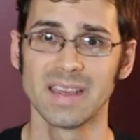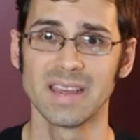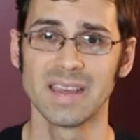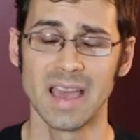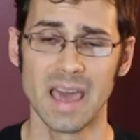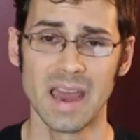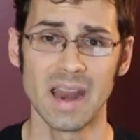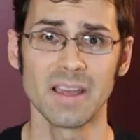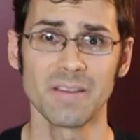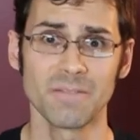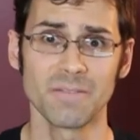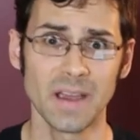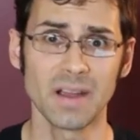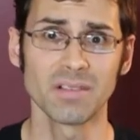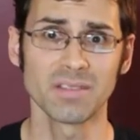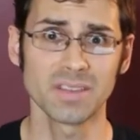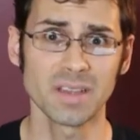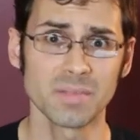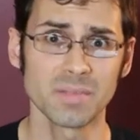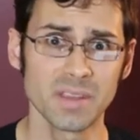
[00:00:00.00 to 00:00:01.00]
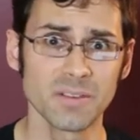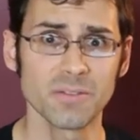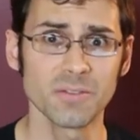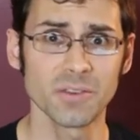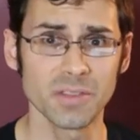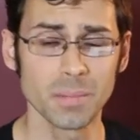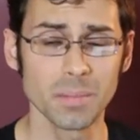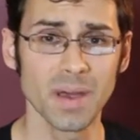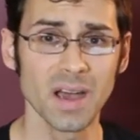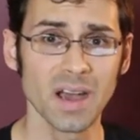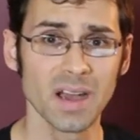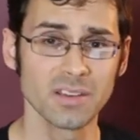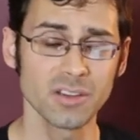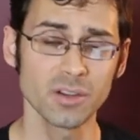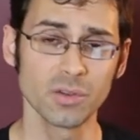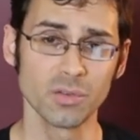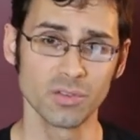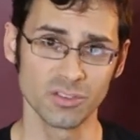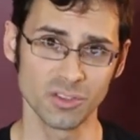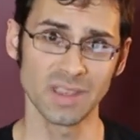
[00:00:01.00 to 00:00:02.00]
and I found something for the pod,
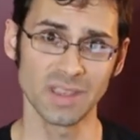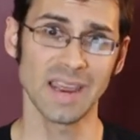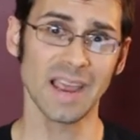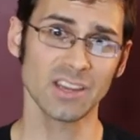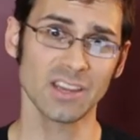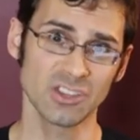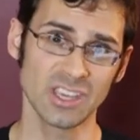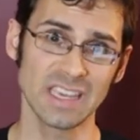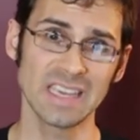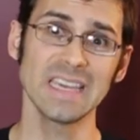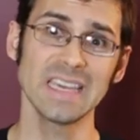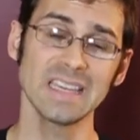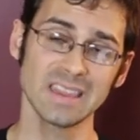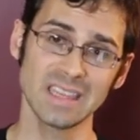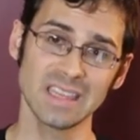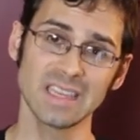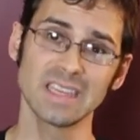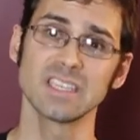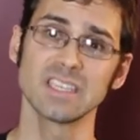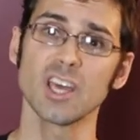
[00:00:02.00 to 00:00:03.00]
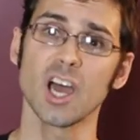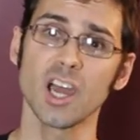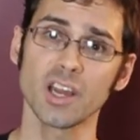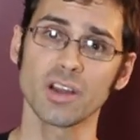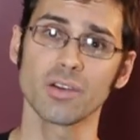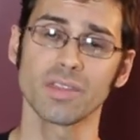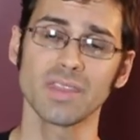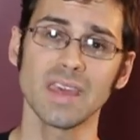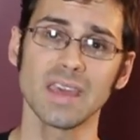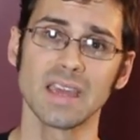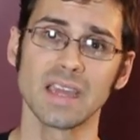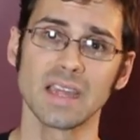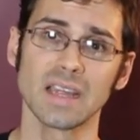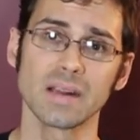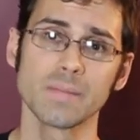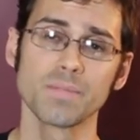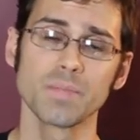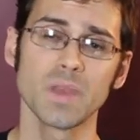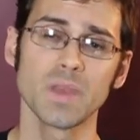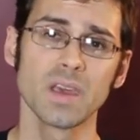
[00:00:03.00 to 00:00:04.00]
too. So you could actually eat the entire thing.
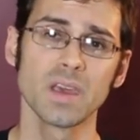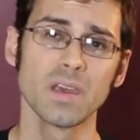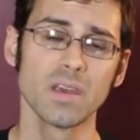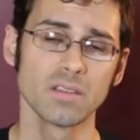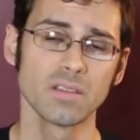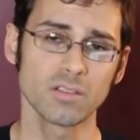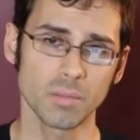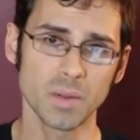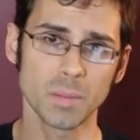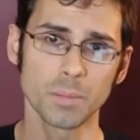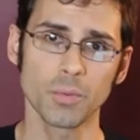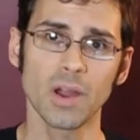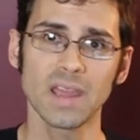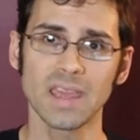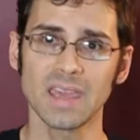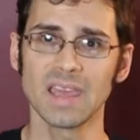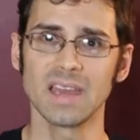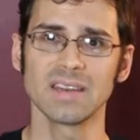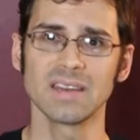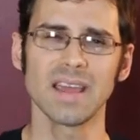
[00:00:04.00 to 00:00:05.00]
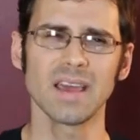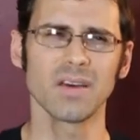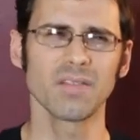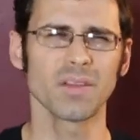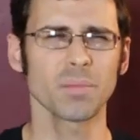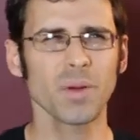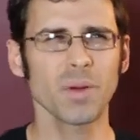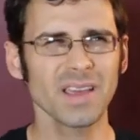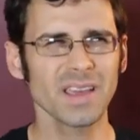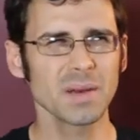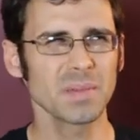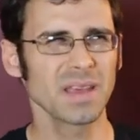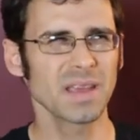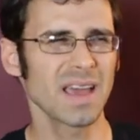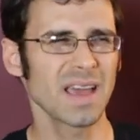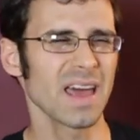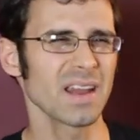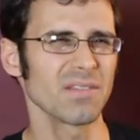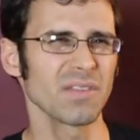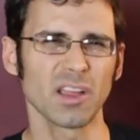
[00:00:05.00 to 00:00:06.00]
So I'll be breaking it down. They're probably going to be
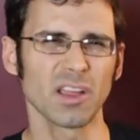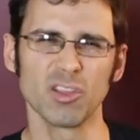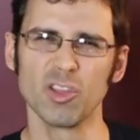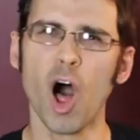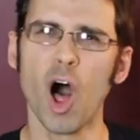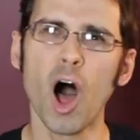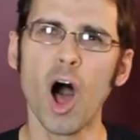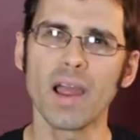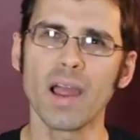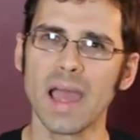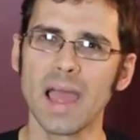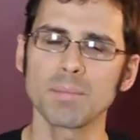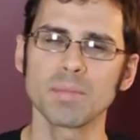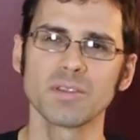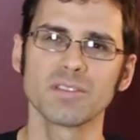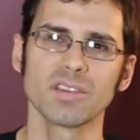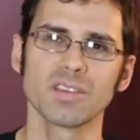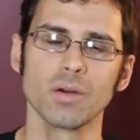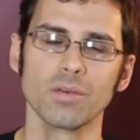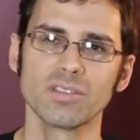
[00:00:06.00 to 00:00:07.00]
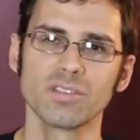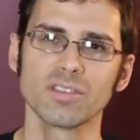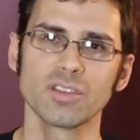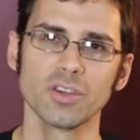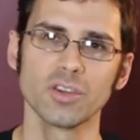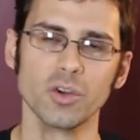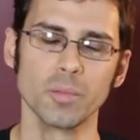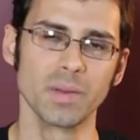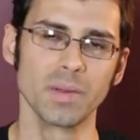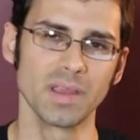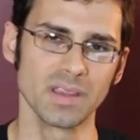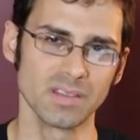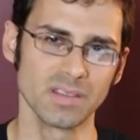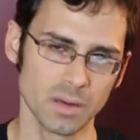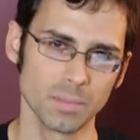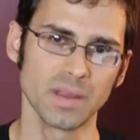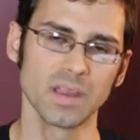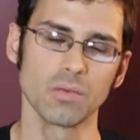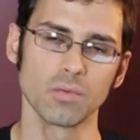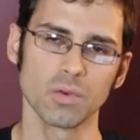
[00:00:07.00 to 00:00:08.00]
kind of like long episodes, too, because
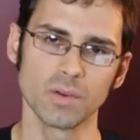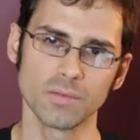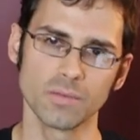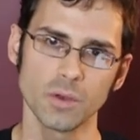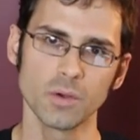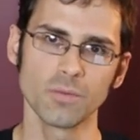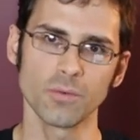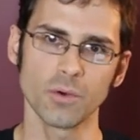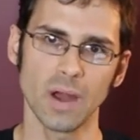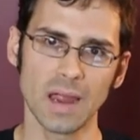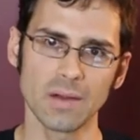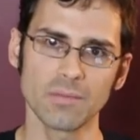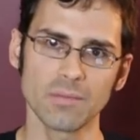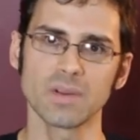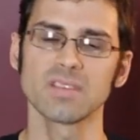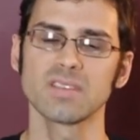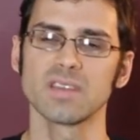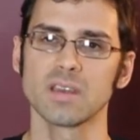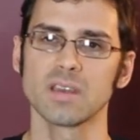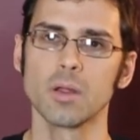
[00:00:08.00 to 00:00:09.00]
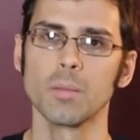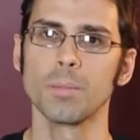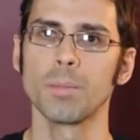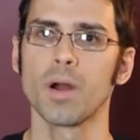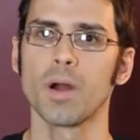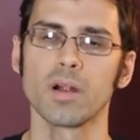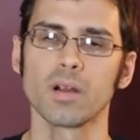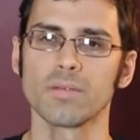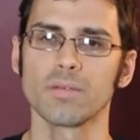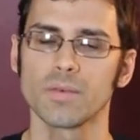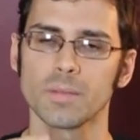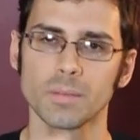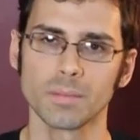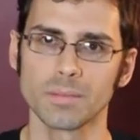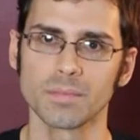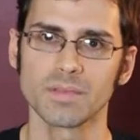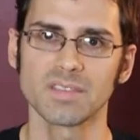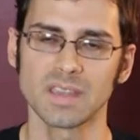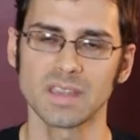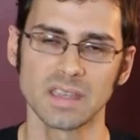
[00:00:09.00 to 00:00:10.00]
it'll be a review for every single part,
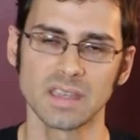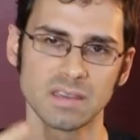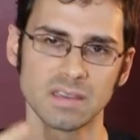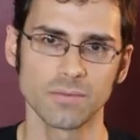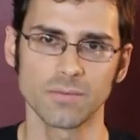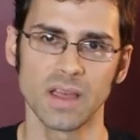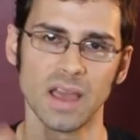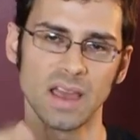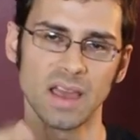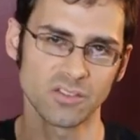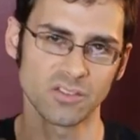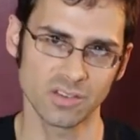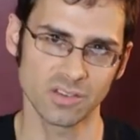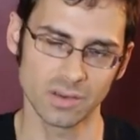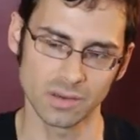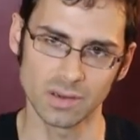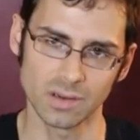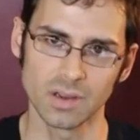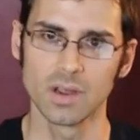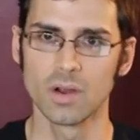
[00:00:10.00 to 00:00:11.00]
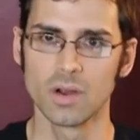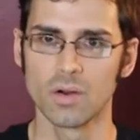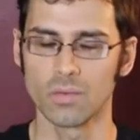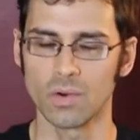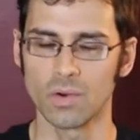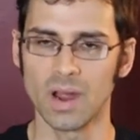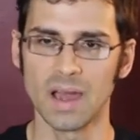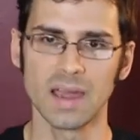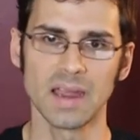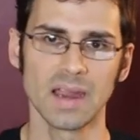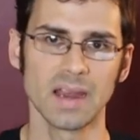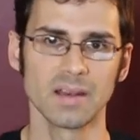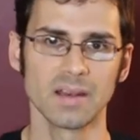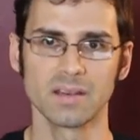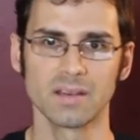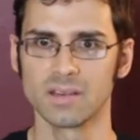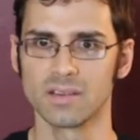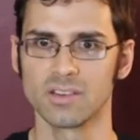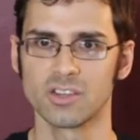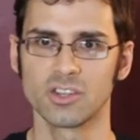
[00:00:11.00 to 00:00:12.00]
from seed to flesh to rind
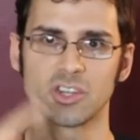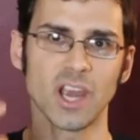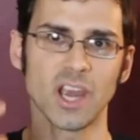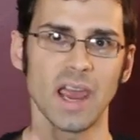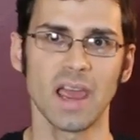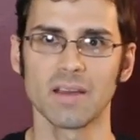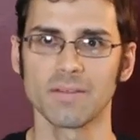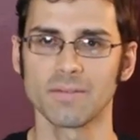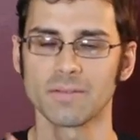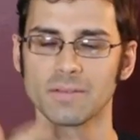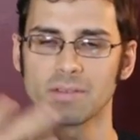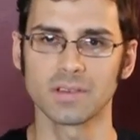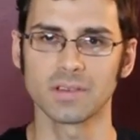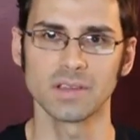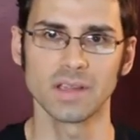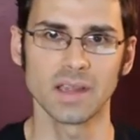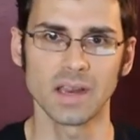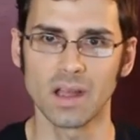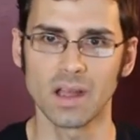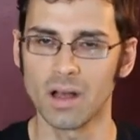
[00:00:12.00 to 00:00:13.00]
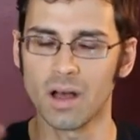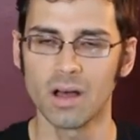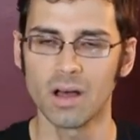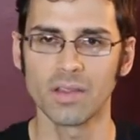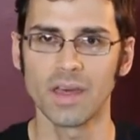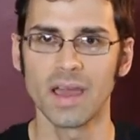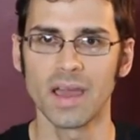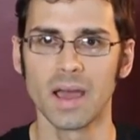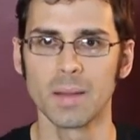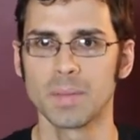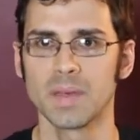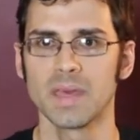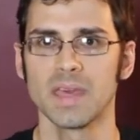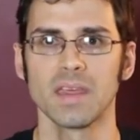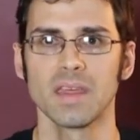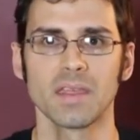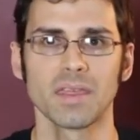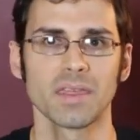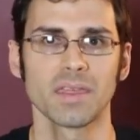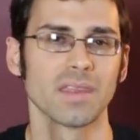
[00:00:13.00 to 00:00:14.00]
to chaff to, like, all that pith